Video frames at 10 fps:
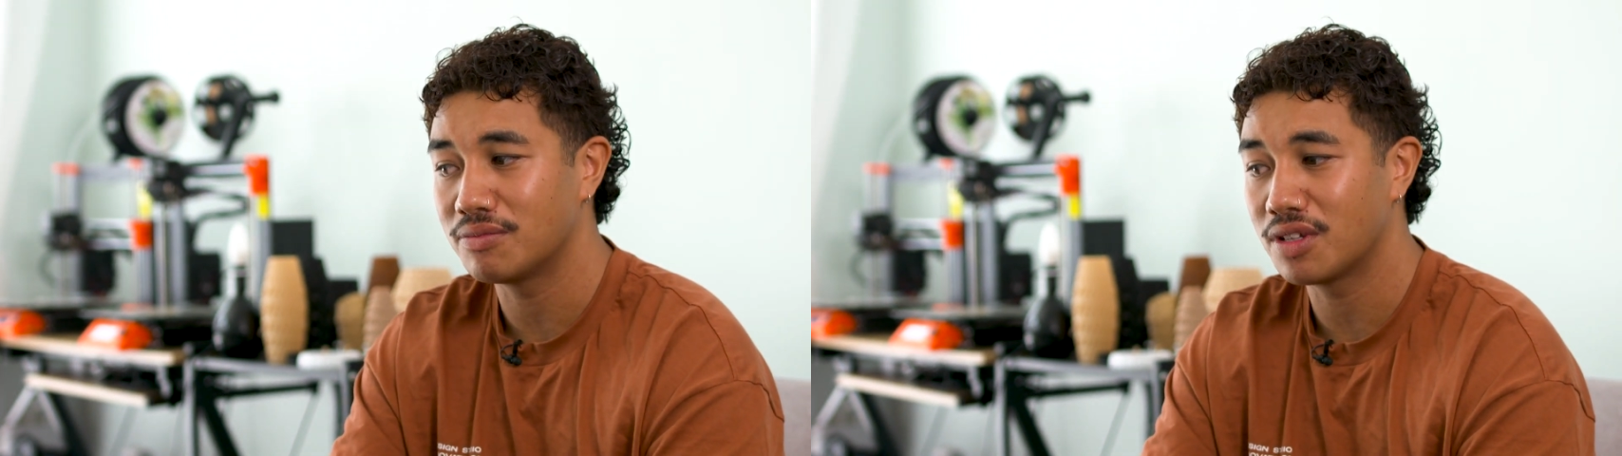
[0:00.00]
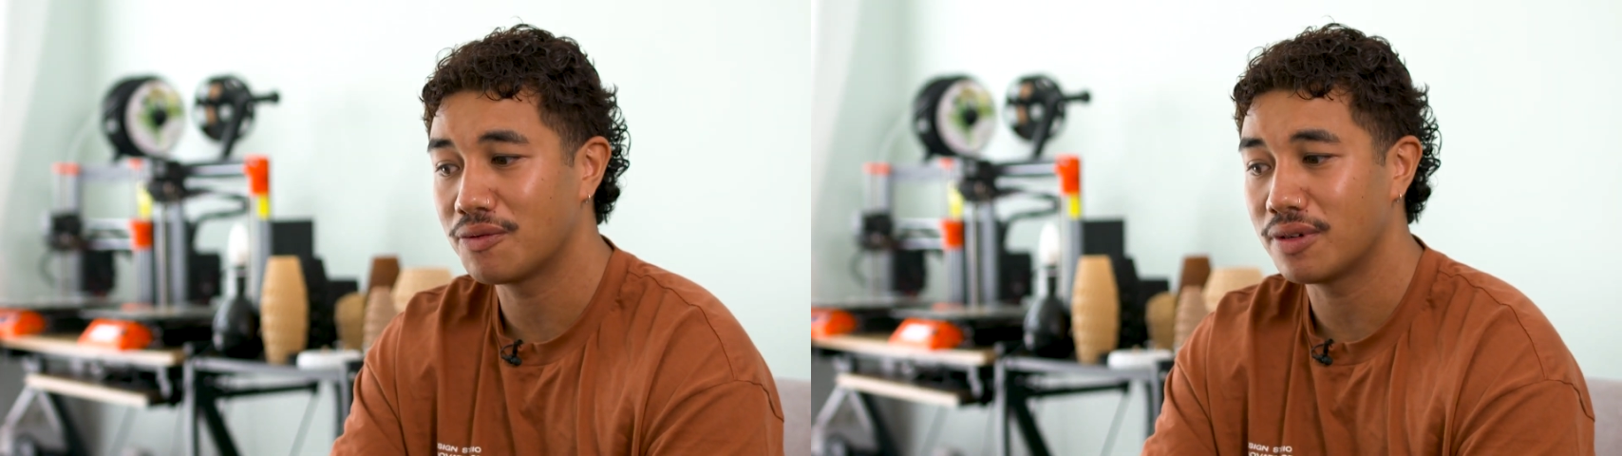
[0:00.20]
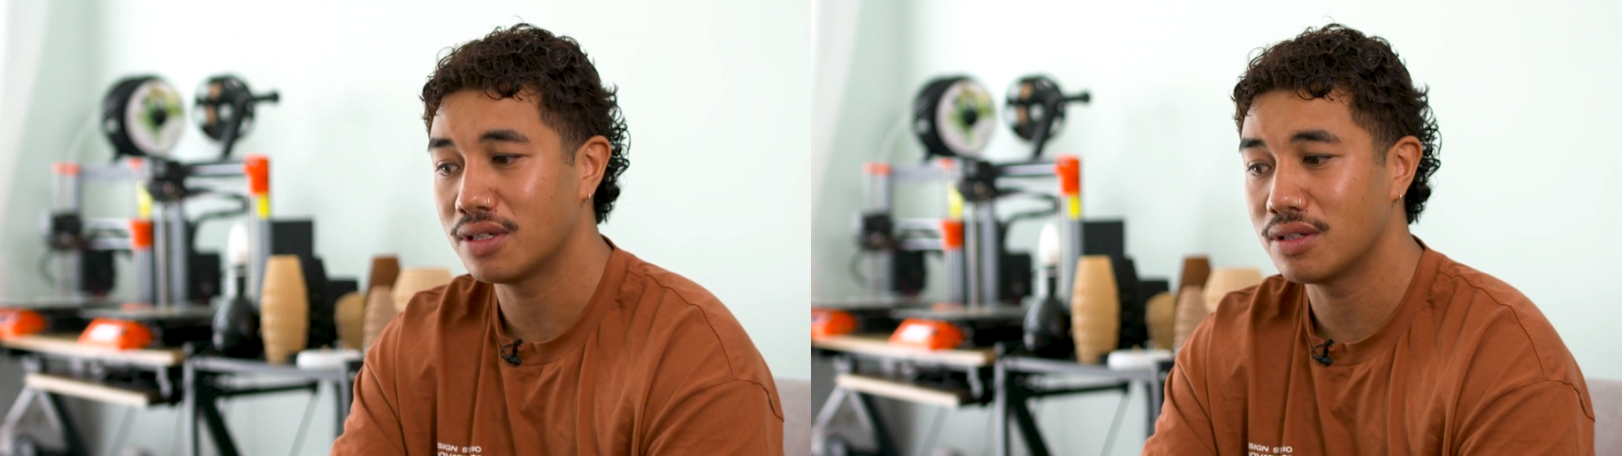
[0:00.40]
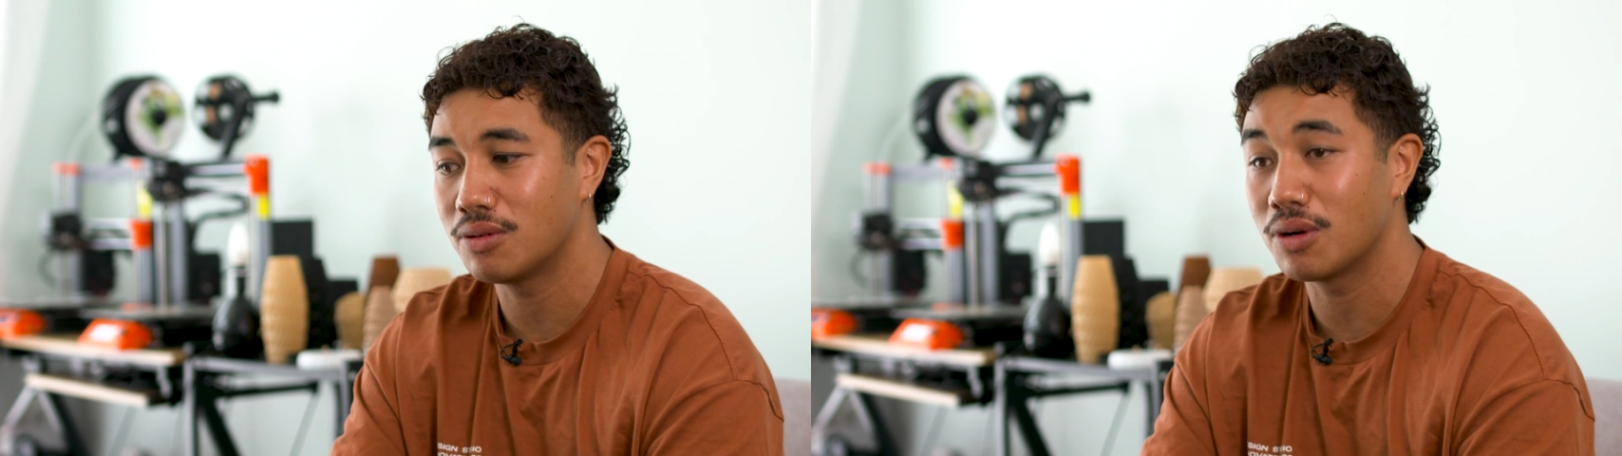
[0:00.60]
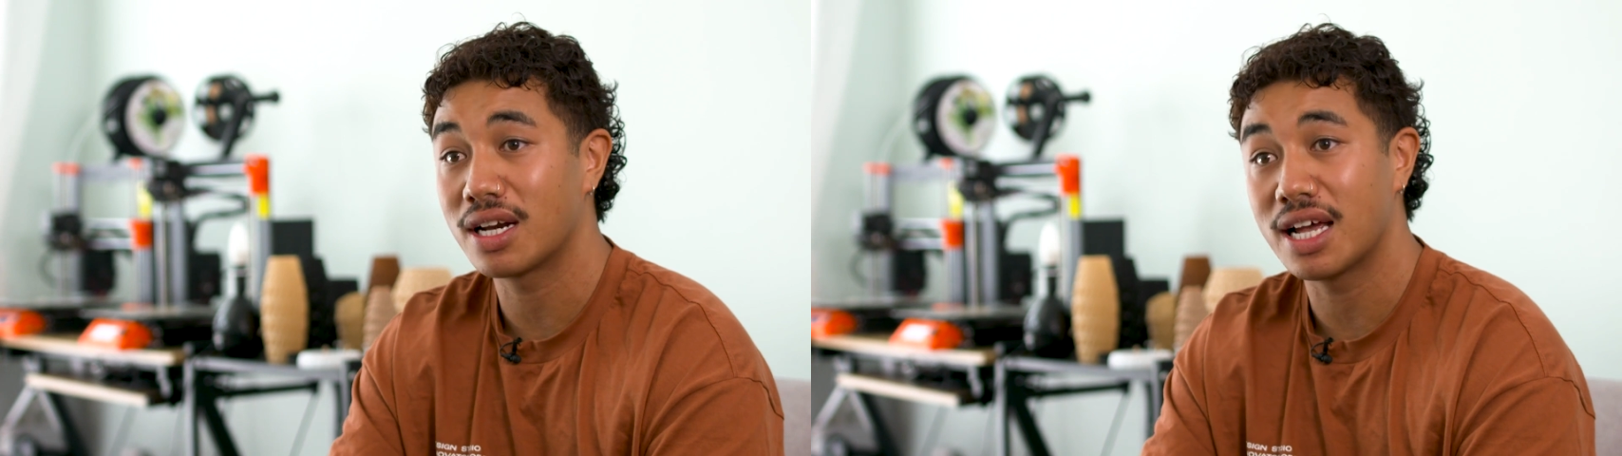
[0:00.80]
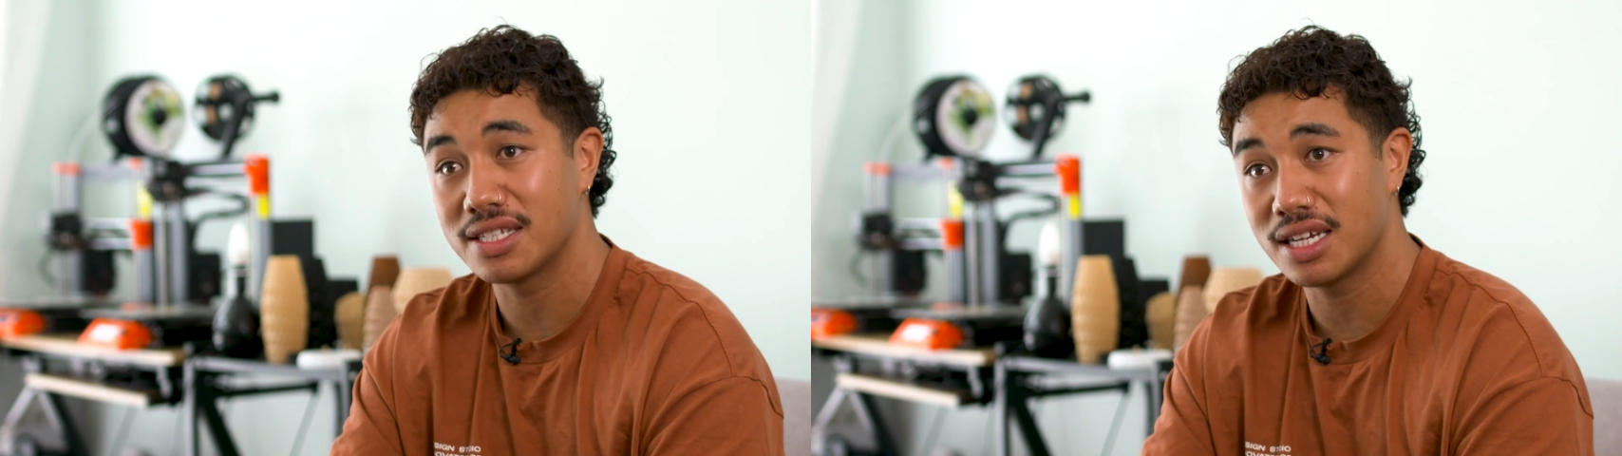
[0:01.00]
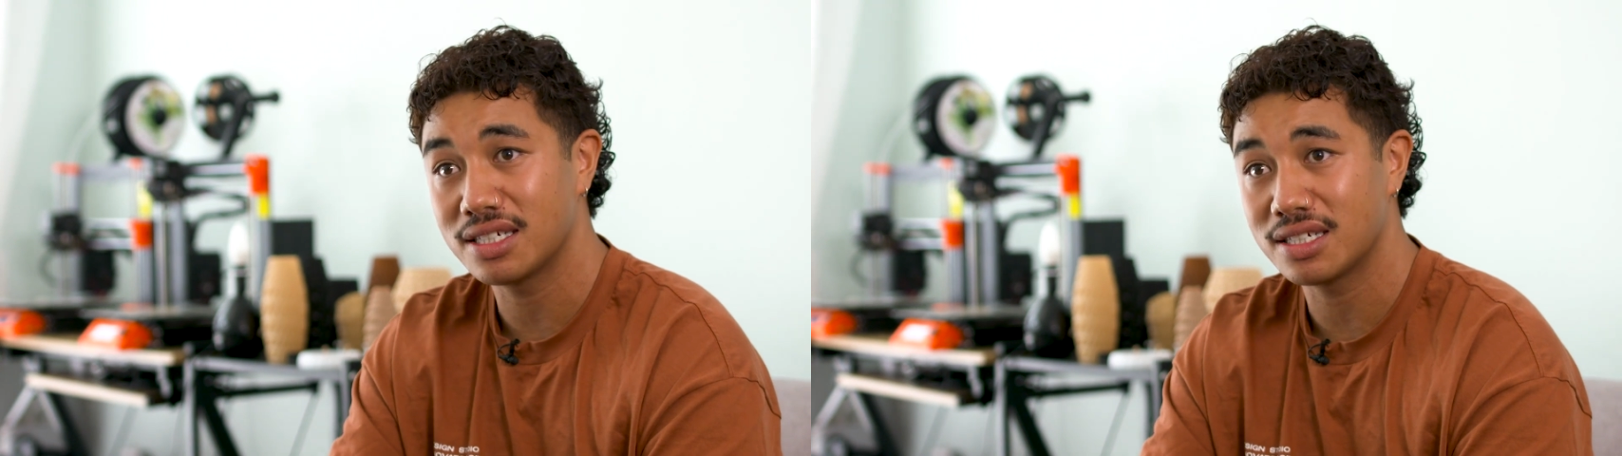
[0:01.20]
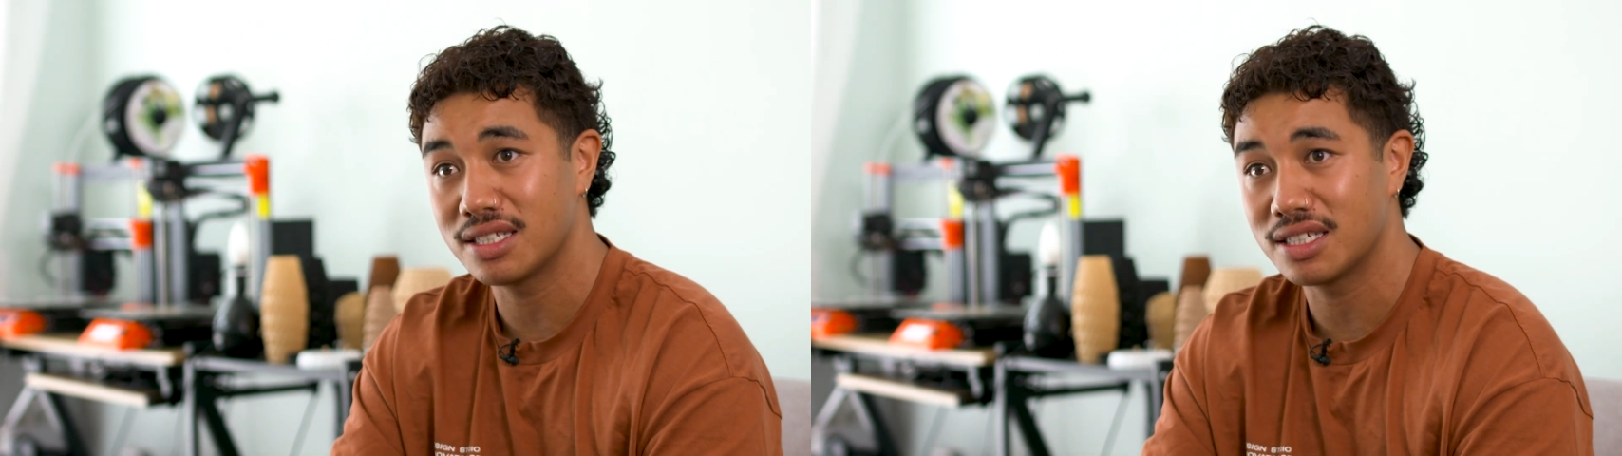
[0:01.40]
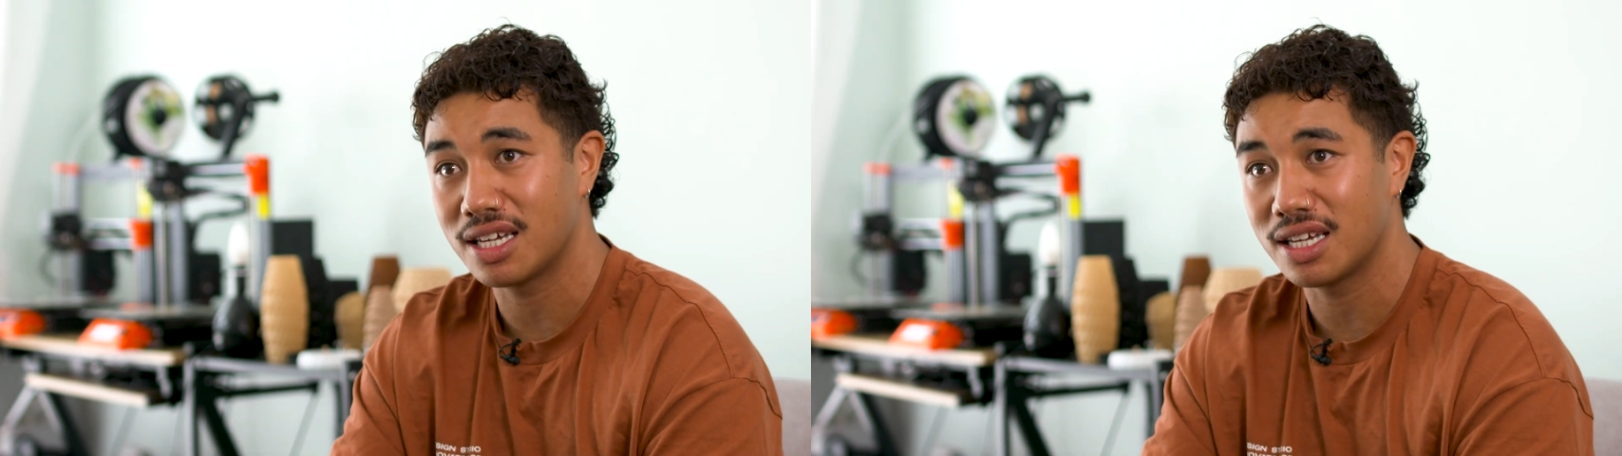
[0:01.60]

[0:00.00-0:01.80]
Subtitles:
different organizations